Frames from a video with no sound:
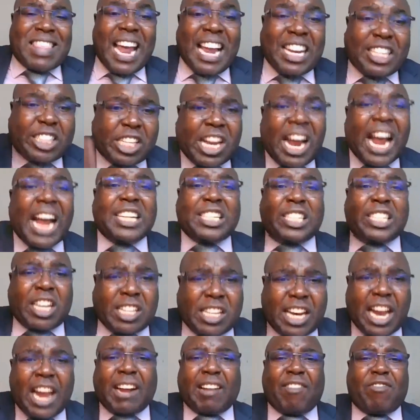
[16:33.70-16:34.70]
the church
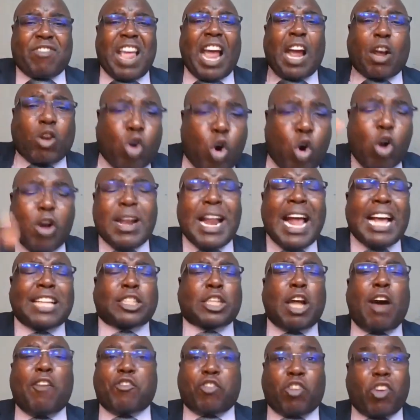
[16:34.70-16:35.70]
seek the goodness
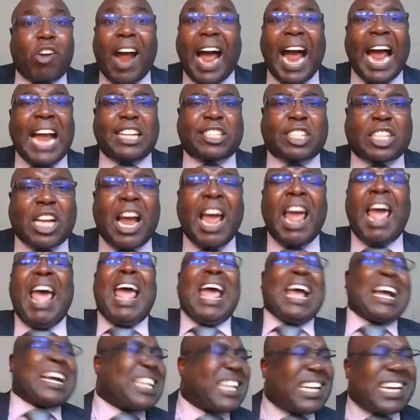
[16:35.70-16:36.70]
of Christ.
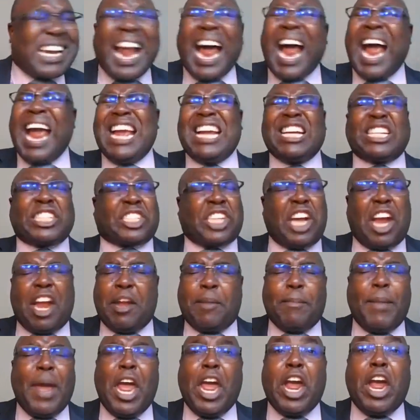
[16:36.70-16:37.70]
Christ in
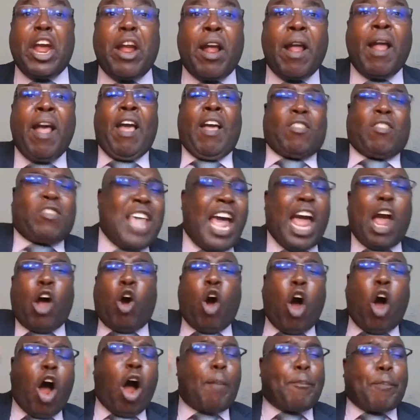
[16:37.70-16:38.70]
me, the
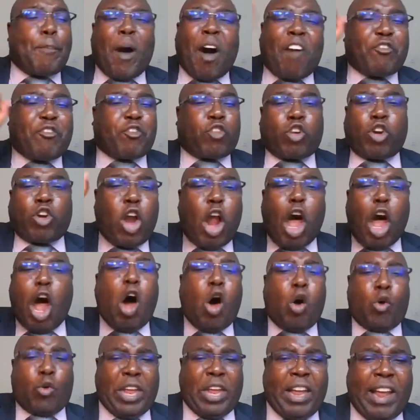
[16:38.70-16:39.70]
hope of
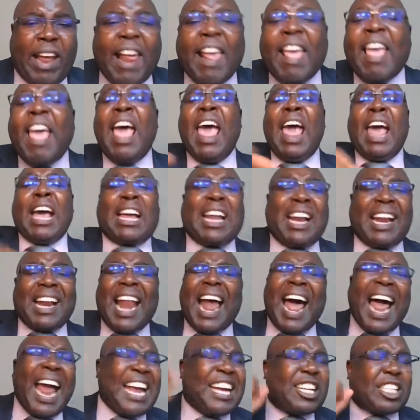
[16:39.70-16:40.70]
glory.
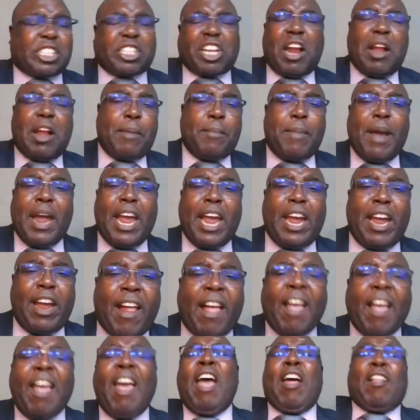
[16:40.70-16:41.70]
Christ in
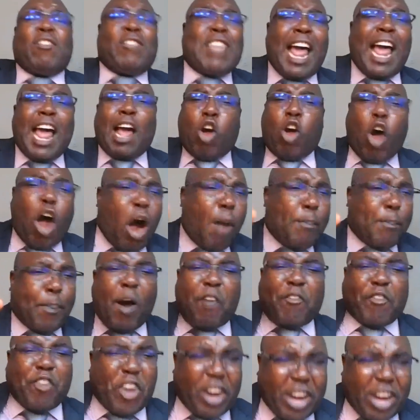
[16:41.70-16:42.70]
me, the hope
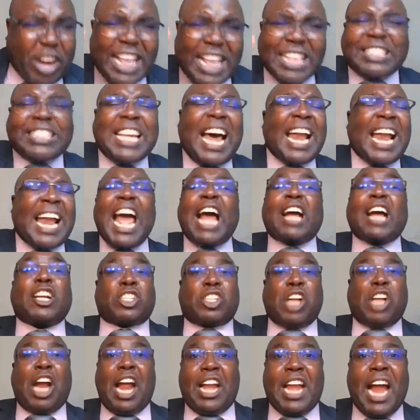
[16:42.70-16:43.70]
of
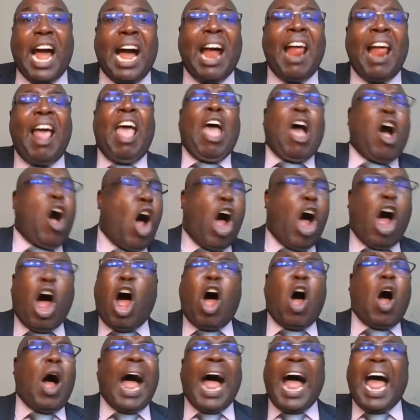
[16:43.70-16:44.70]
resurrection.
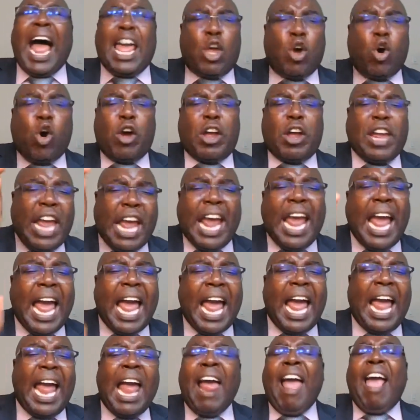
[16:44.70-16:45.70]
Oh, are you
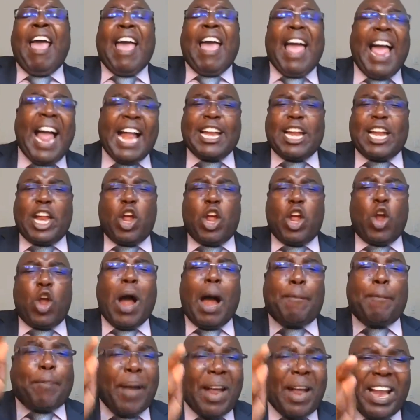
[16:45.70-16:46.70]
here? and you
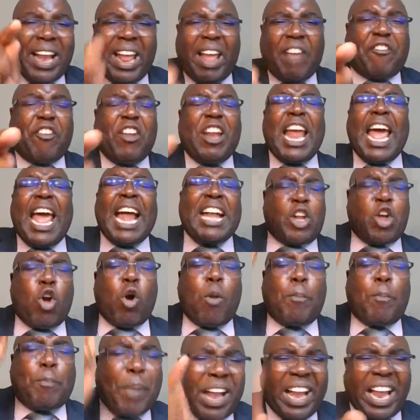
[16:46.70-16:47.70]
believe that
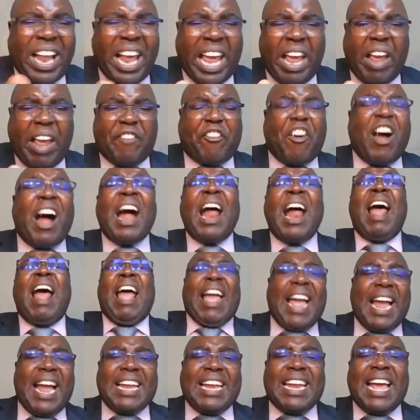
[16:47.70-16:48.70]
you believe
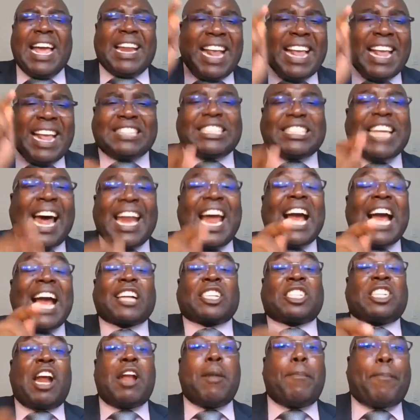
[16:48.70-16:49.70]
in the
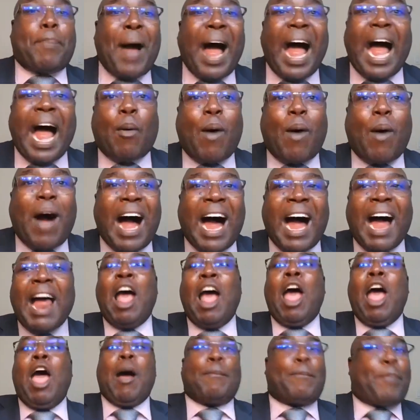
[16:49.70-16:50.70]
resurrection power.
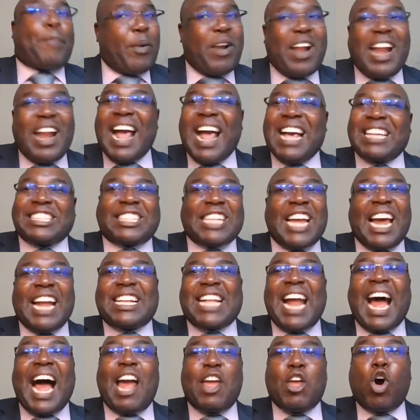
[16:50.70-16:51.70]
Blessed
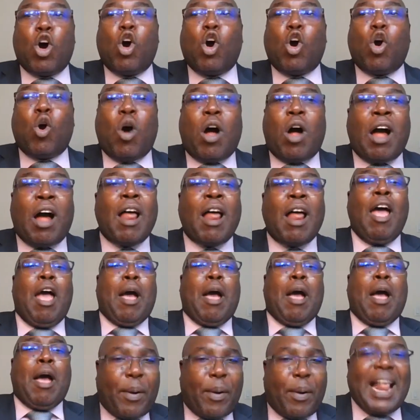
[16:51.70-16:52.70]
are you,
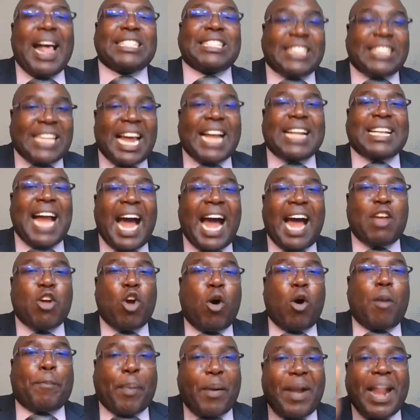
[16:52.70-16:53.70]
blessed are
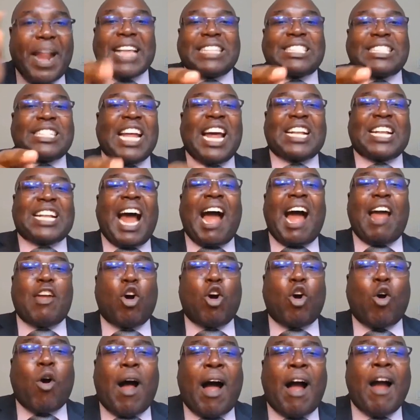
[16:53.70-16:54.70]
you, blessed are
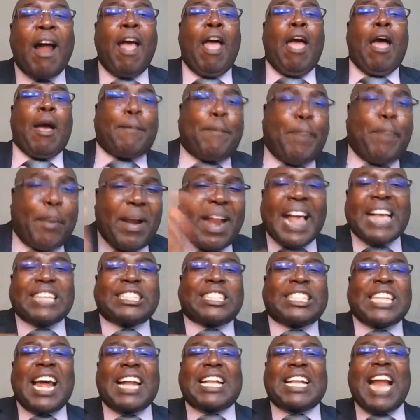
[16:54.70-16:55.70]
you,
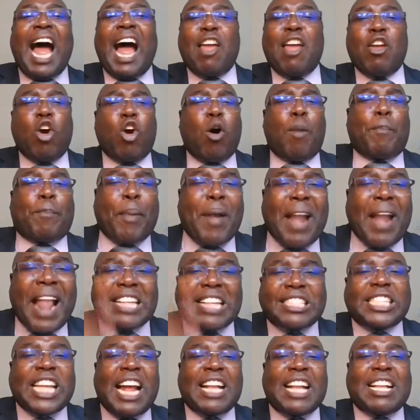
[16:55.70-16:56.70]
blessed are you,
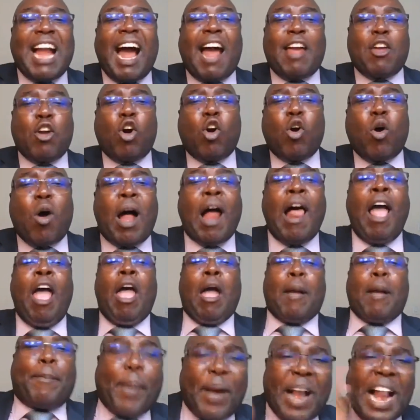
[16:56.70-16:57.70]
blessed are you,
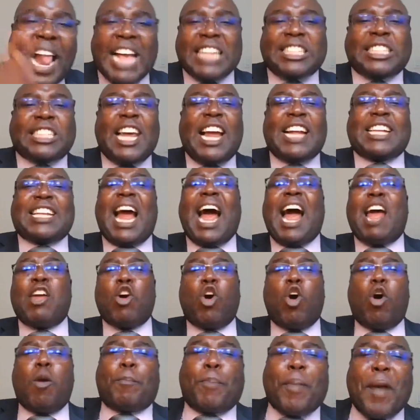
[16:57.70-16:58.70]
blessed are
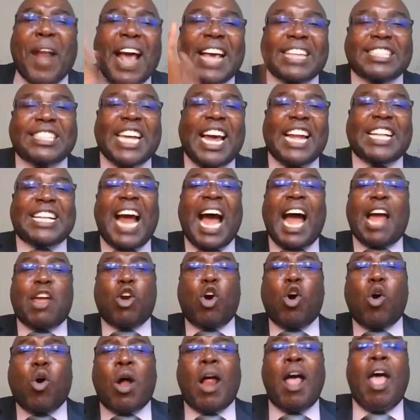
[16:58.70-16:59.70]
you, blessed are
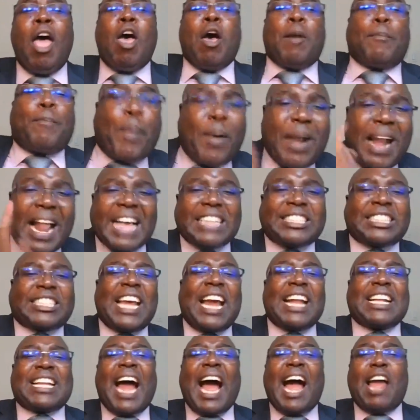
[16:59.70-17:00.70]
you,
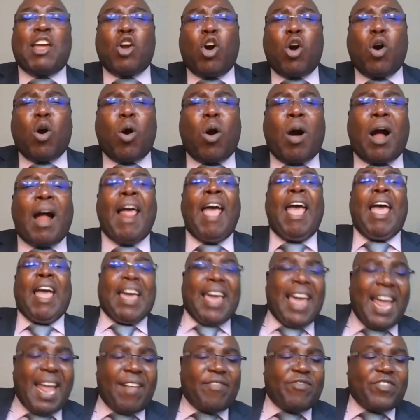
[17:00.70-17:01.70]
blessed are you
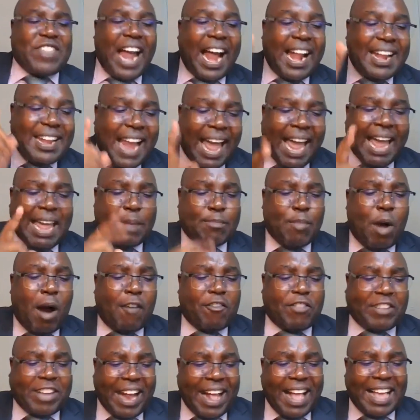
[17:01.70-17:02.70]
in the name
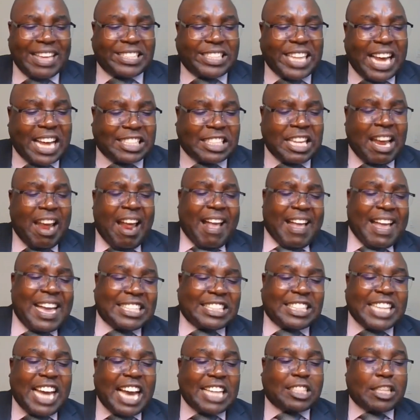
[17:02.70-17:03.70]
of Jesus. He
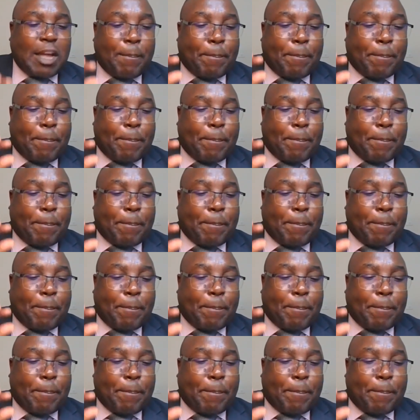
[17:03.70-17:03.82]
says,